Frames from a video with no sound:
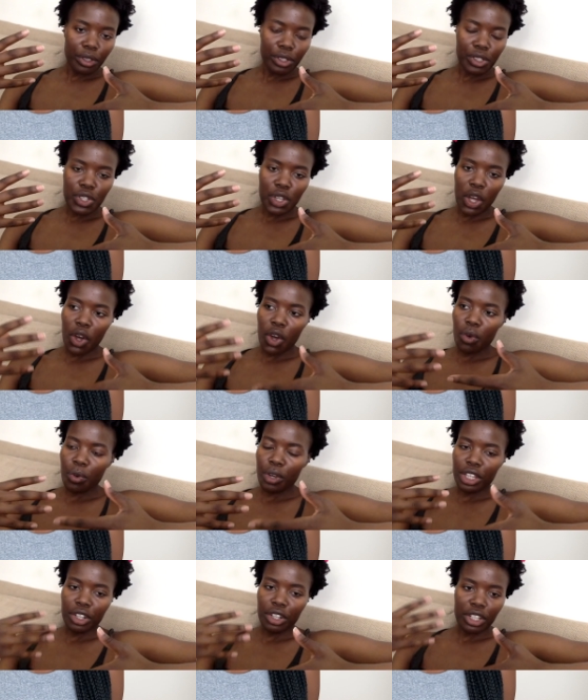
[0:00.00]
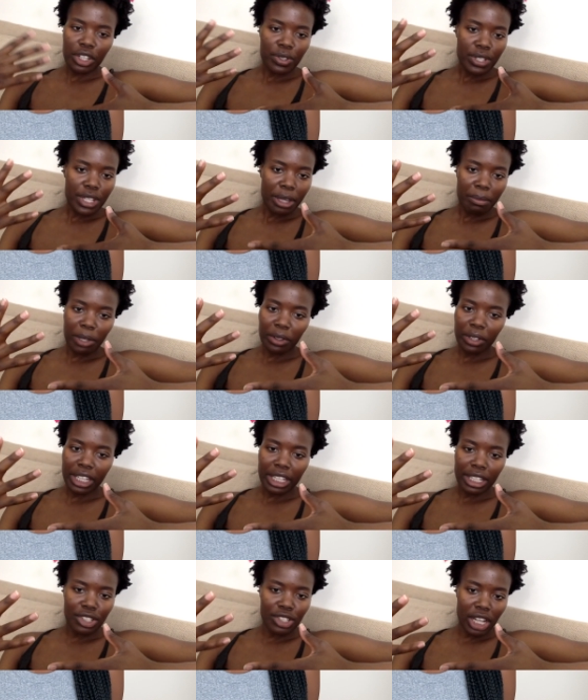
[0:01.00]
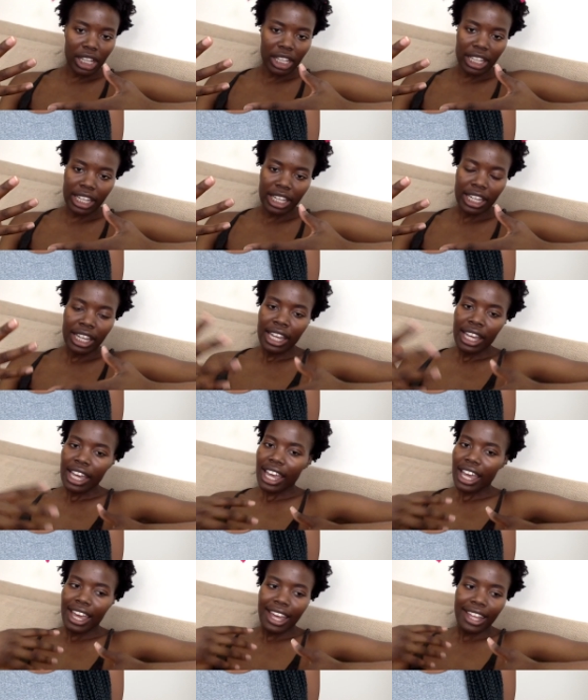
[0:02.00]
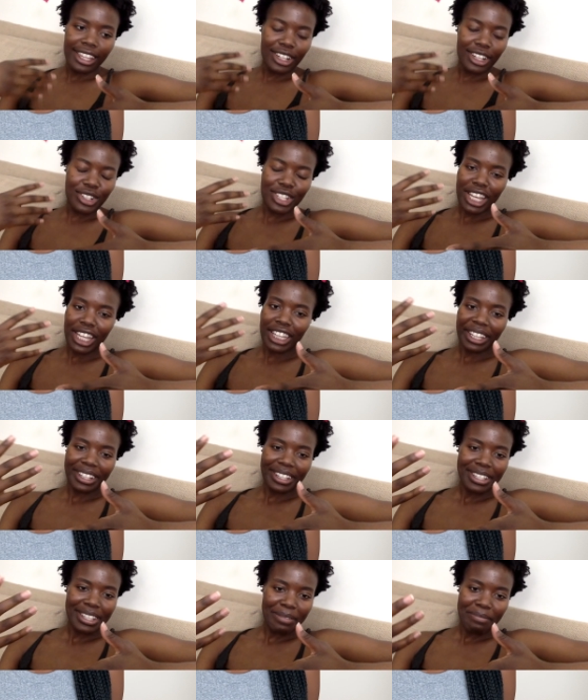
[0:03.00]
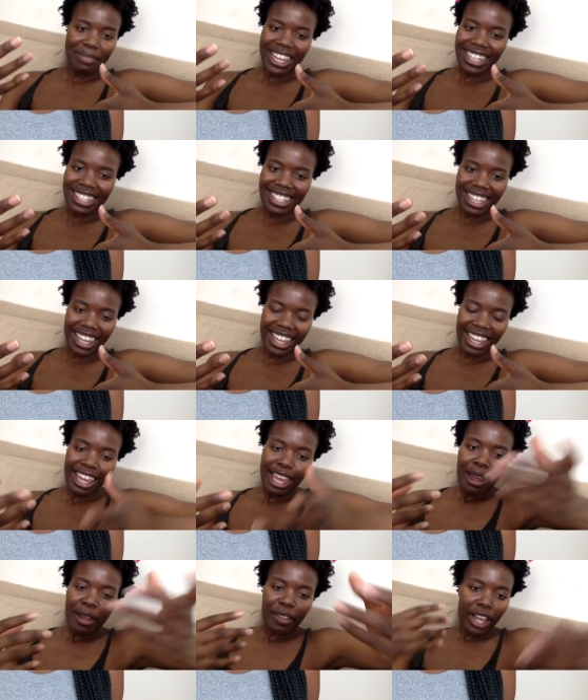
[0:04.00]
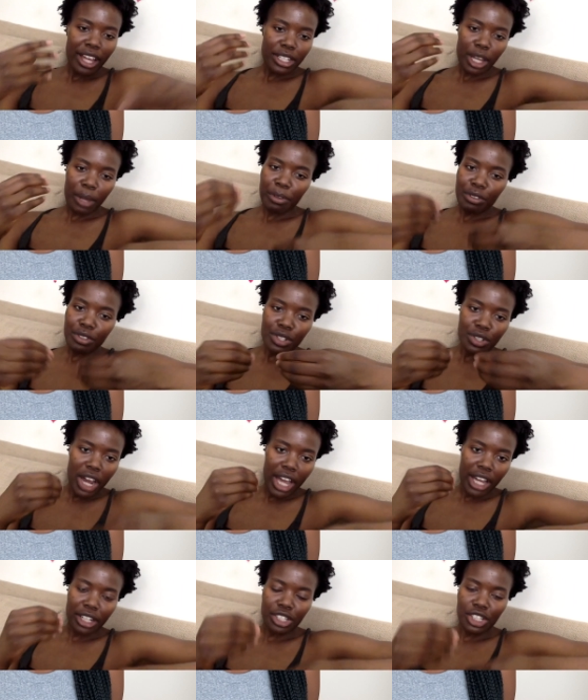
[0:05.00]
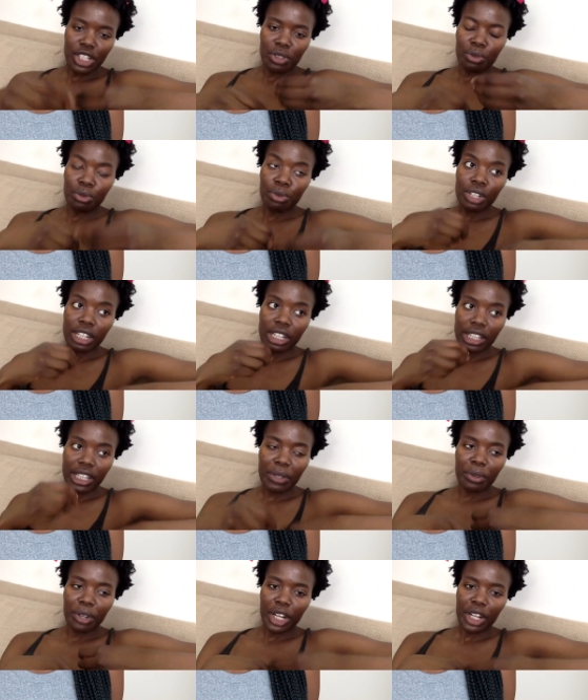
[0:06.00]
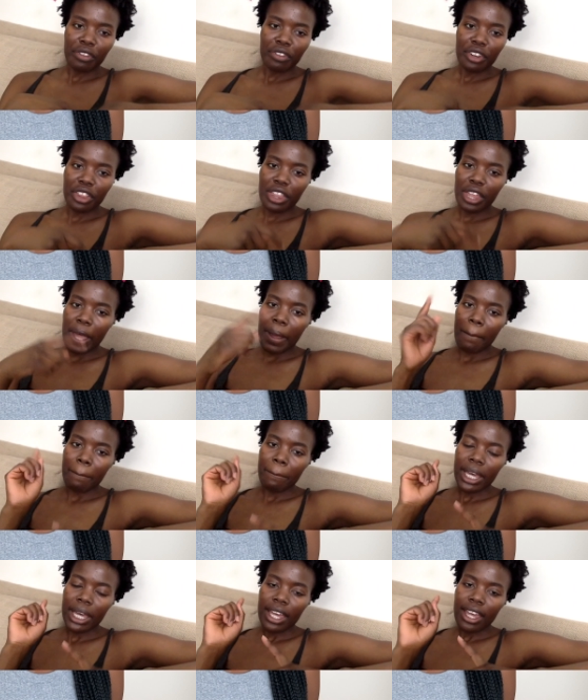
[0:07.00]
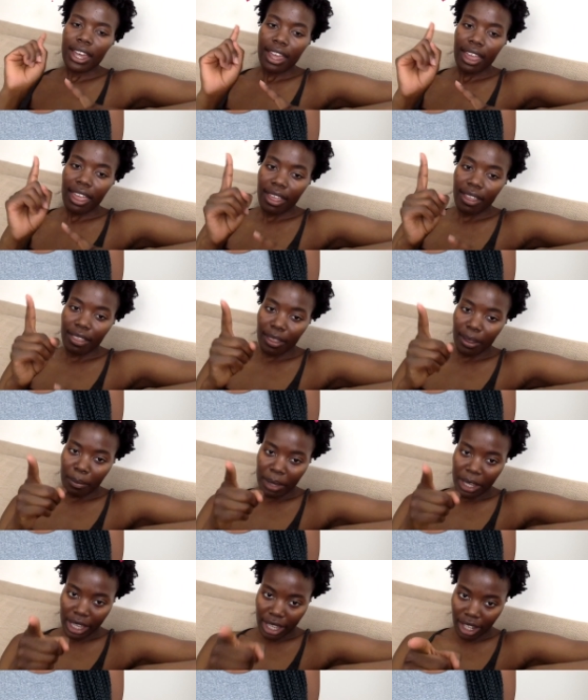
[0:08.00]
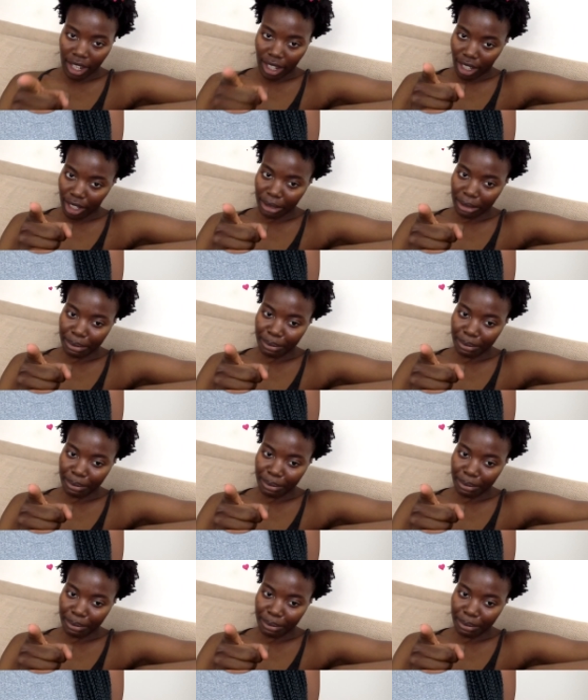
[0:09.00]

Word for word: So when they're using milky jelly, and their skin looks amazing. That type of strategy really worked for them in the beginning.